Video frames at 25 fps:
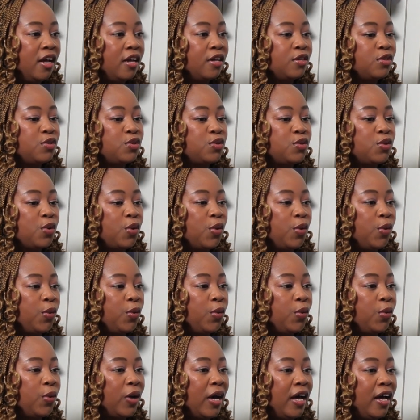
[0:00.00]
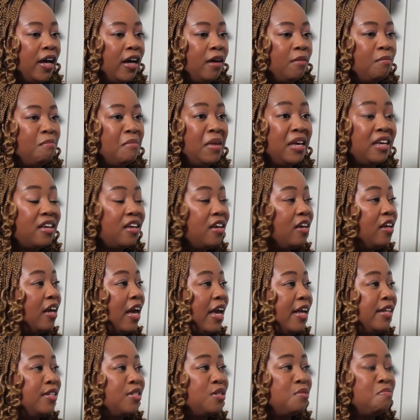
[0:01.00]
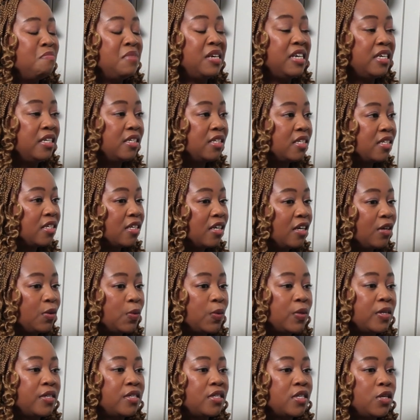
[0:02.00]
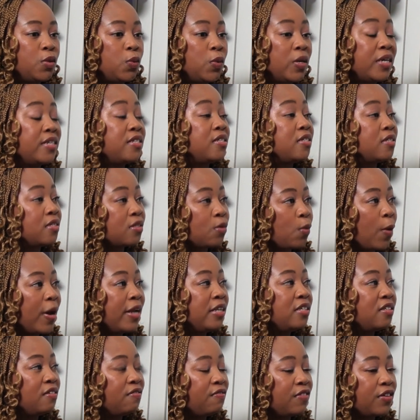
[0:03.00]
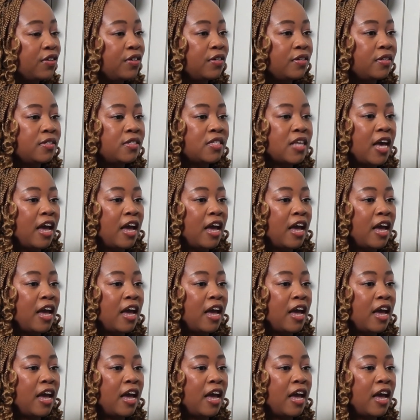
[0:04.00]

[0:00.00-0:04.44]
So making ends meet, it was quite difficult.